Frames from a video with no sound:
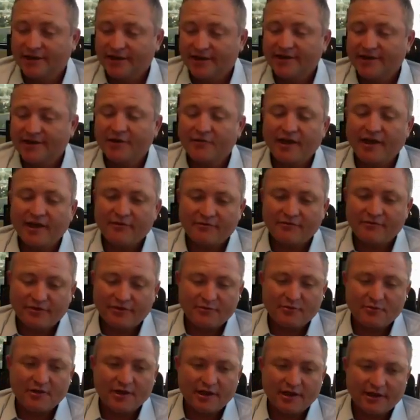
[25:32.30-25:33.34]
Now we have
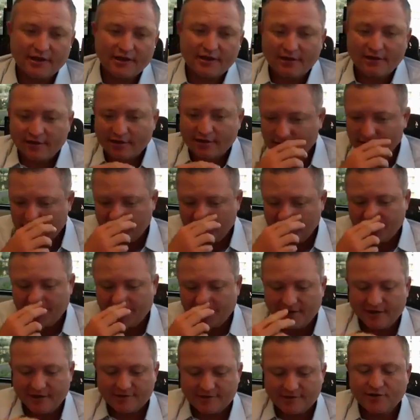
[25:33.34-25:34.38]
3.
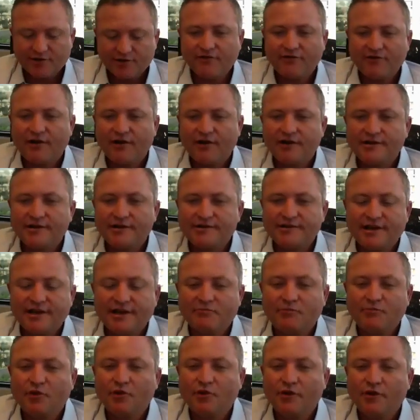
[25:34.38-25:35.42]
So far as
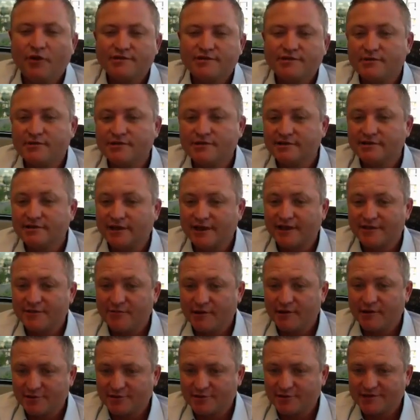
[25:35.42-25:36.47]
employees, we still get the
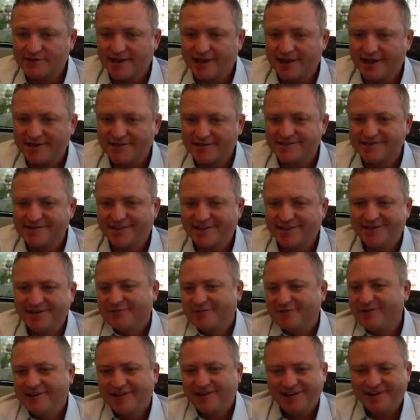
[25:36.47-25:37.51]
bigger size.
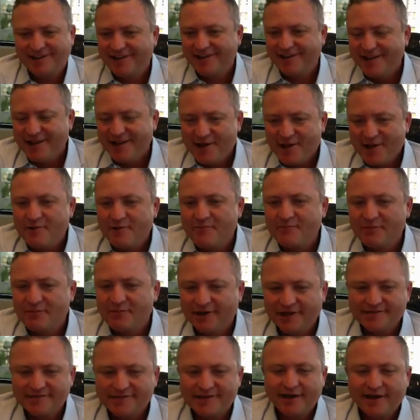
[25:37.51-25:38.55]

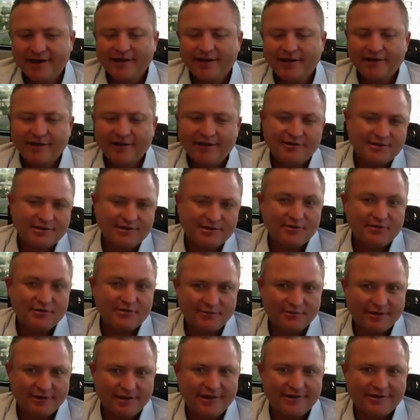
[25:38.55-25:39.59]
But here
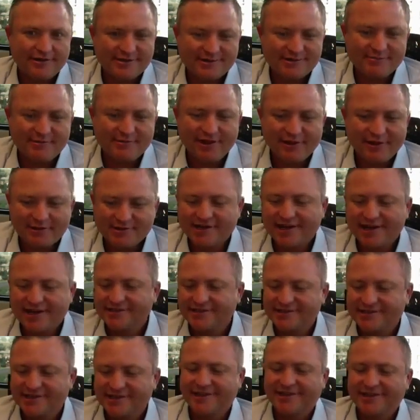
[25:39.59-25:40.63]
soon we'll get the smaller
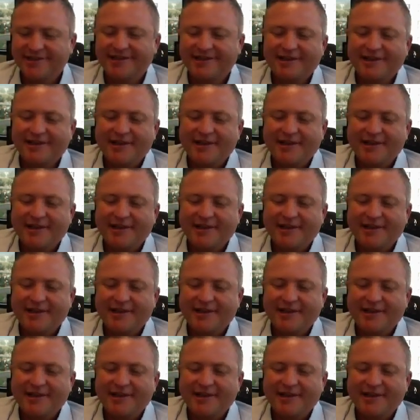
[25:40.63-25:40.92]
size, I think.